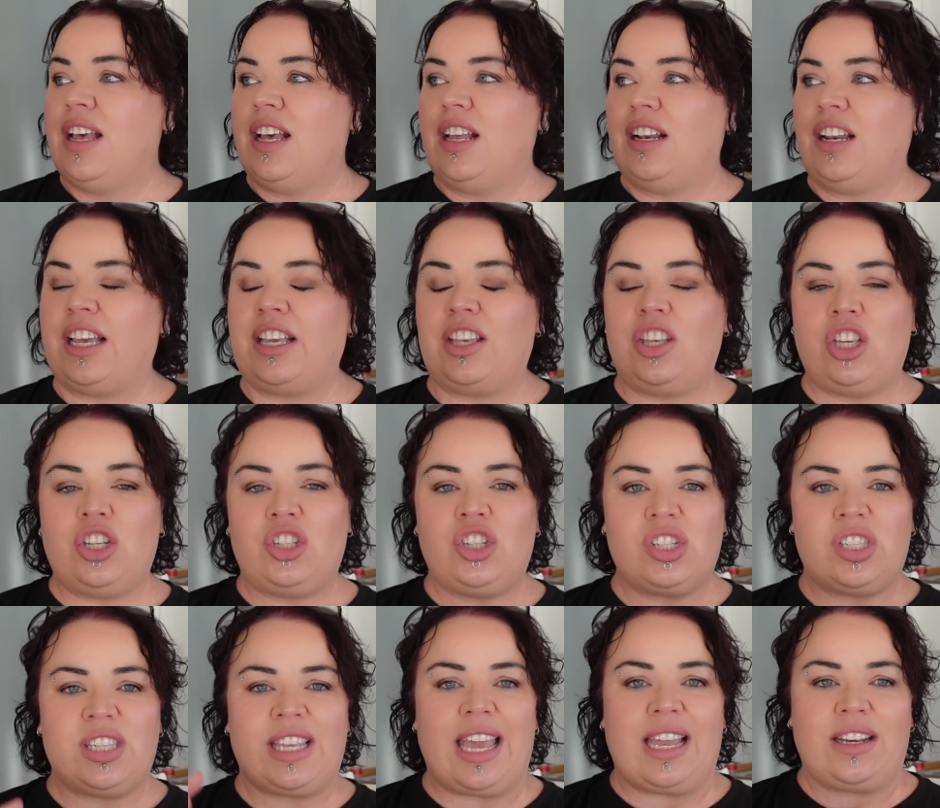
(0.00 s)
Like, you
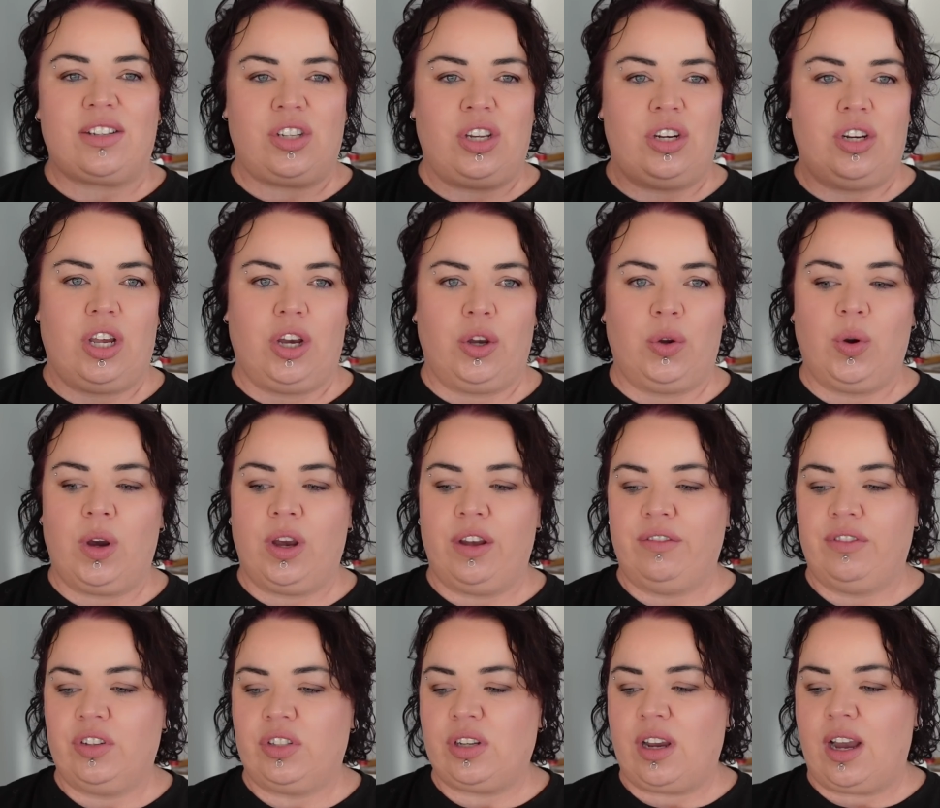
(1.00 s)
just get to know
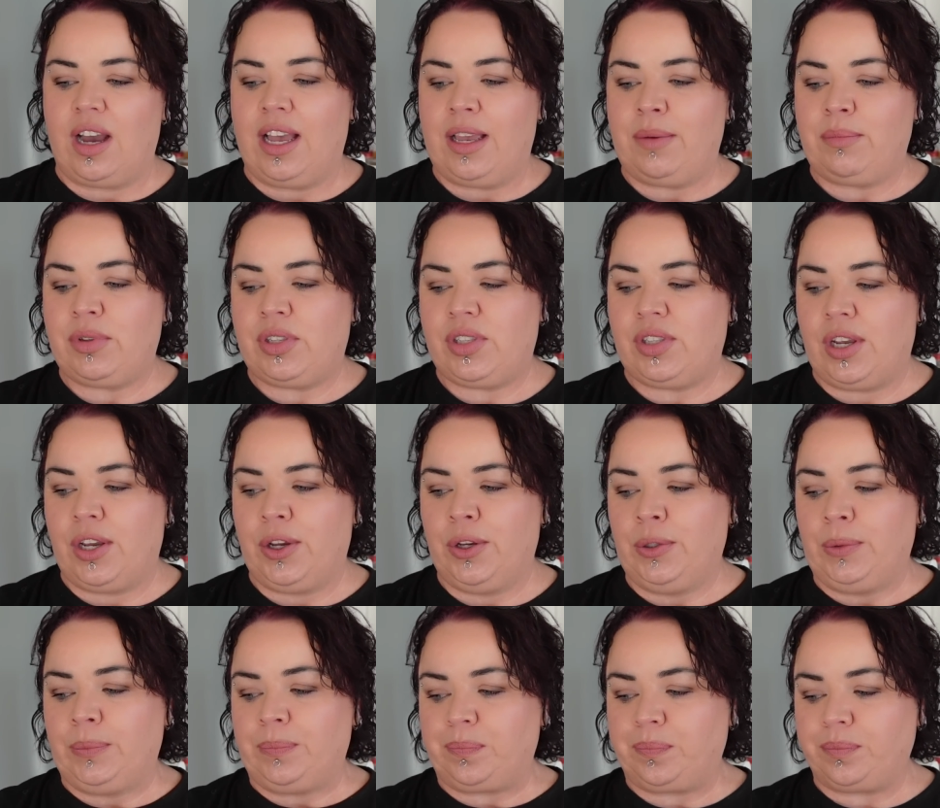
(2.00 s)
over time.
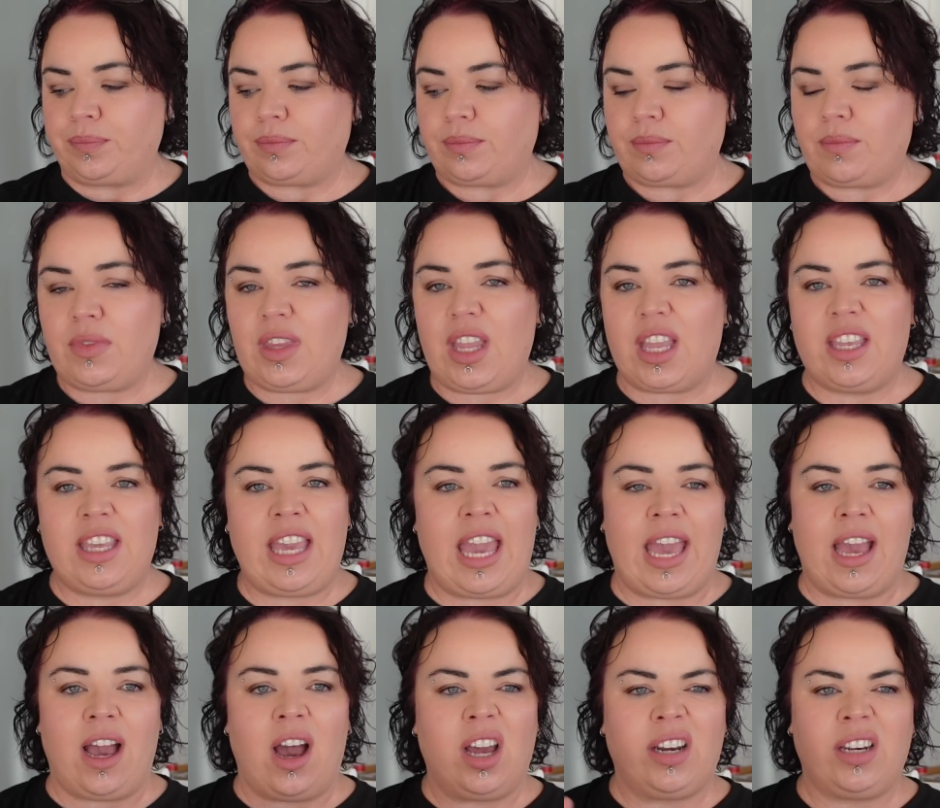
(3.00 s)
So
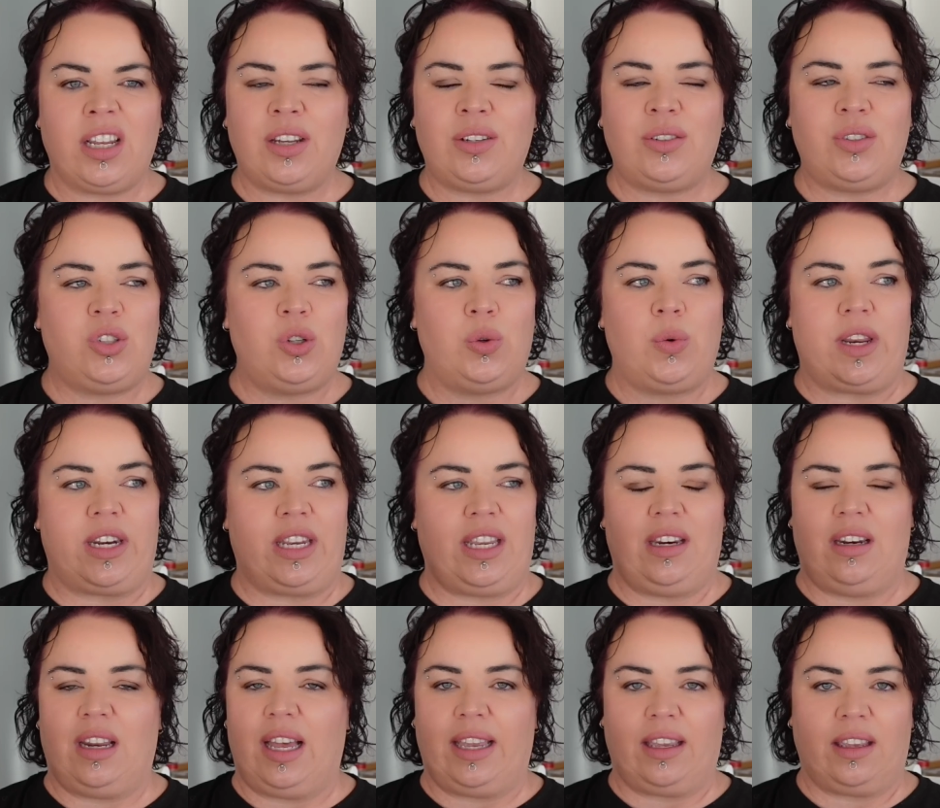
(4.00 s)
yeah, I don't do any
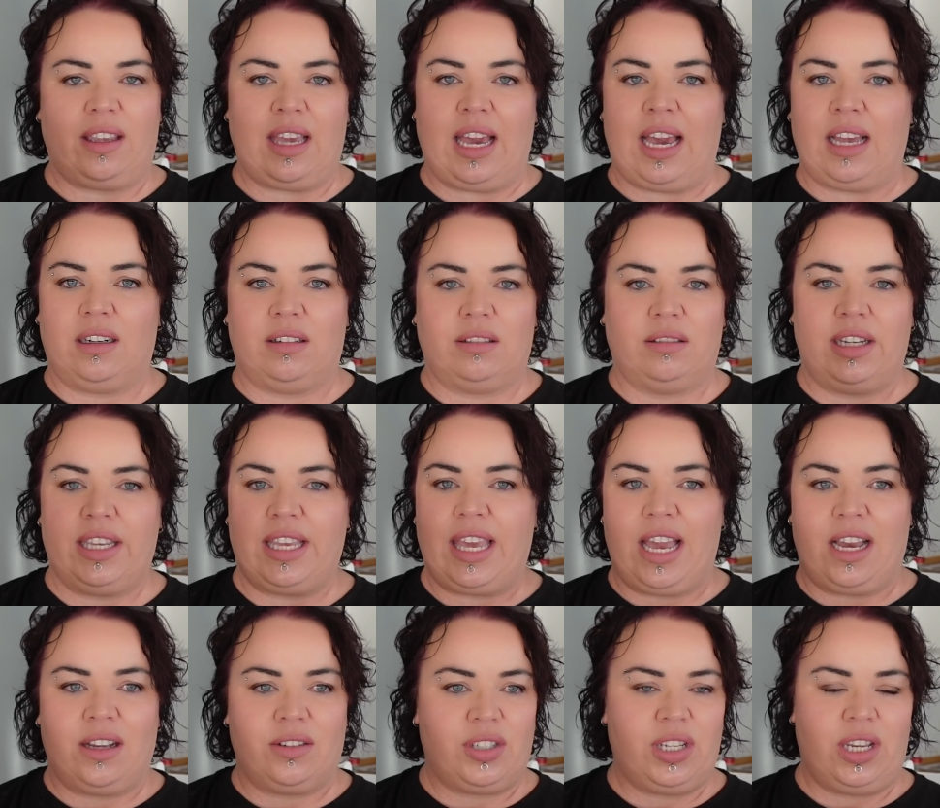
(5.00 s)
like calorie
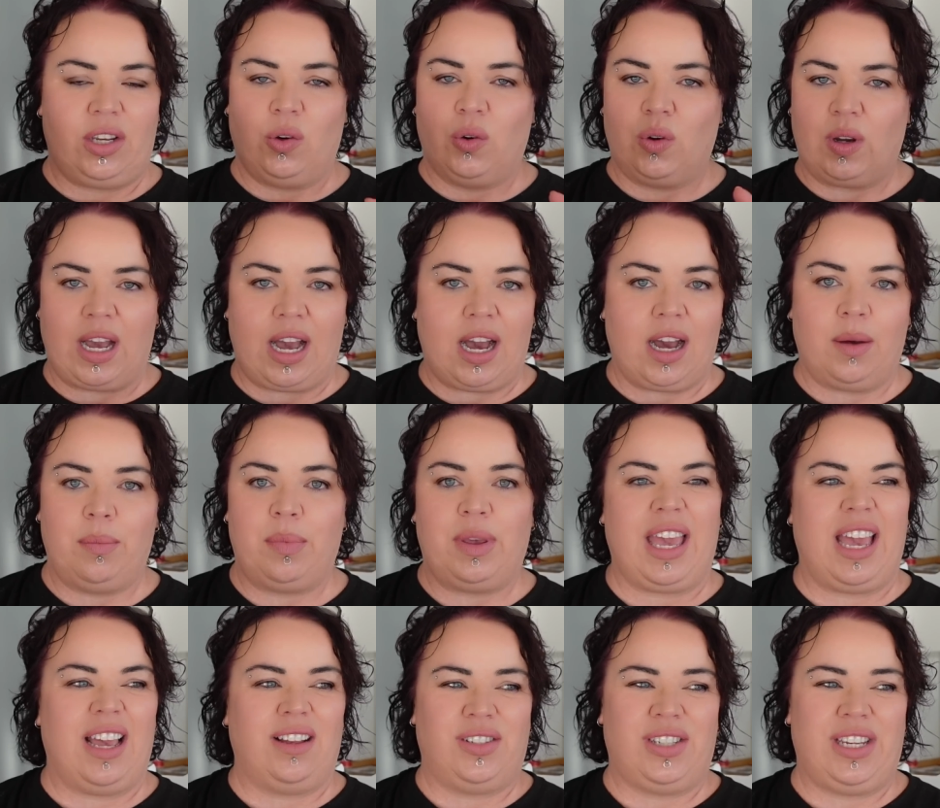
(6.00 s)
counting or carb
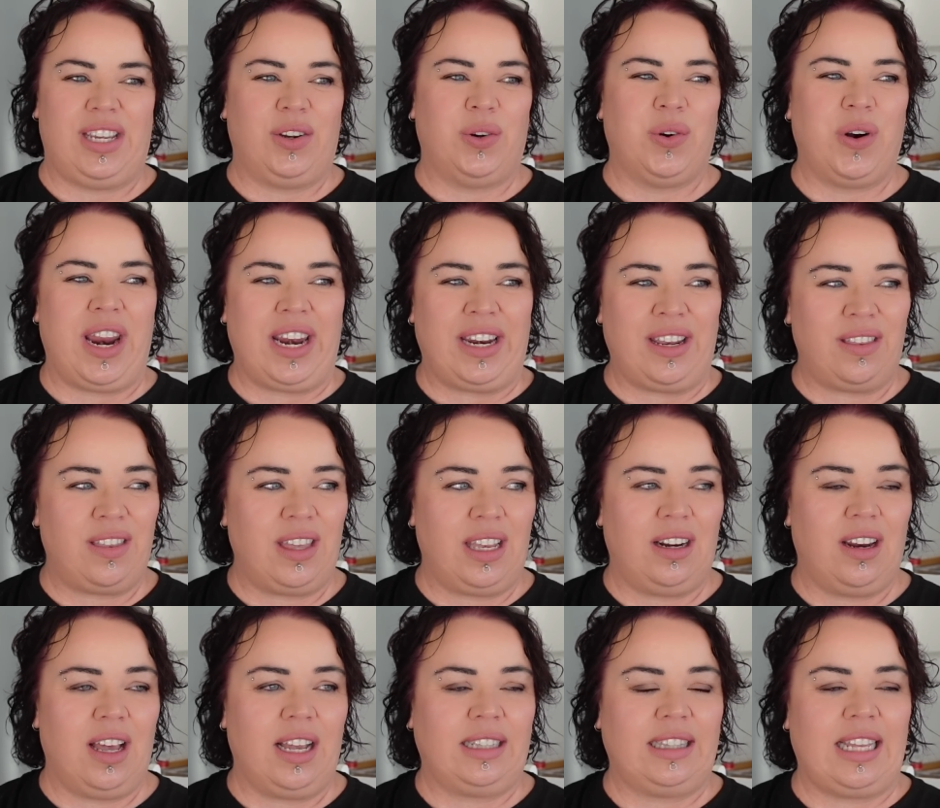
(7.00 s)
counting or anything
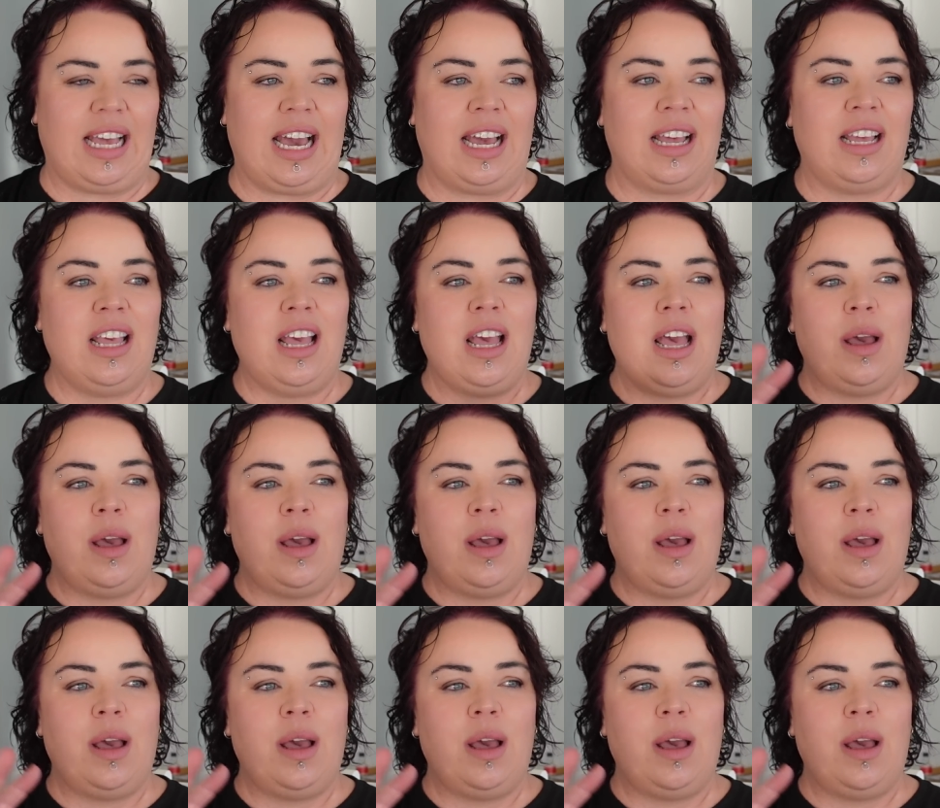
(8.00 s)
like that.